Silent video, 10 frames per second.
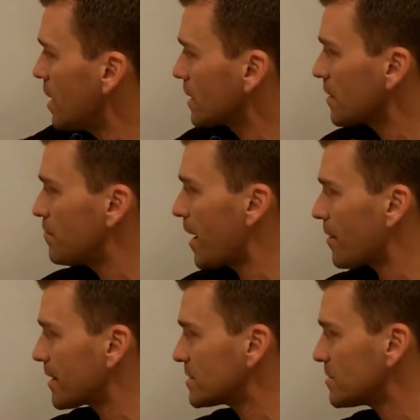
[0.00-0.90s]

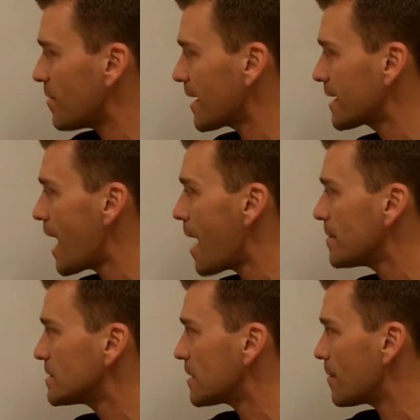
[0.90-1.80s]
comparing it to my
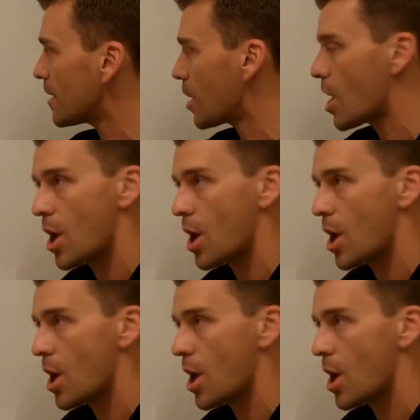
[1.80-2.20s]
common denominator?